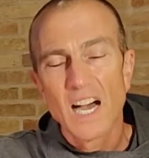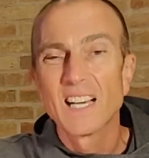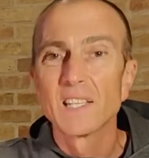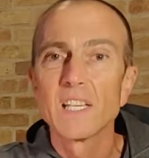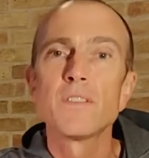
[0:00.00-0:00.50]

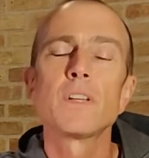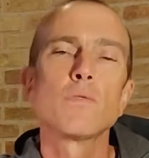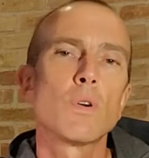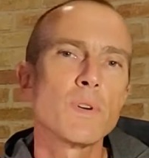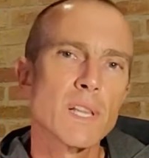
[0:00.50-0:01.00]
a leaving
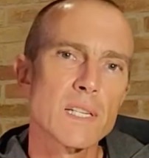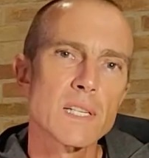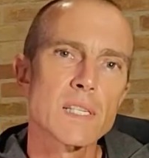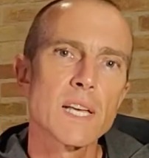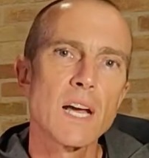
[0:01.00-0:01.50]
what we'd like
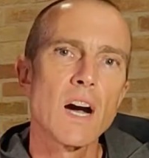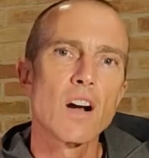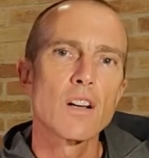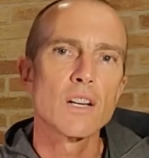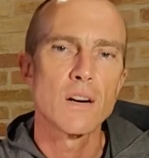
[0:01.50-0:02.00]
to say
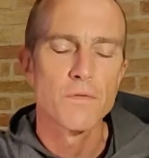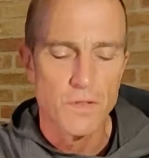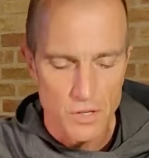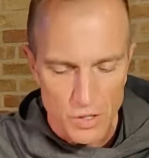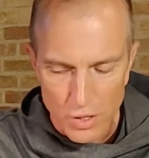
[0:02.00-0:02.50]
our
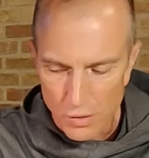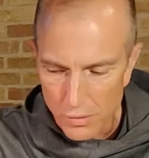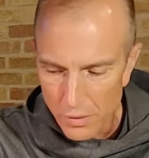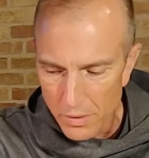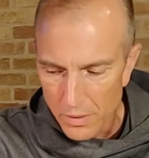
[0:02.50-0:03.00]
comfort zone.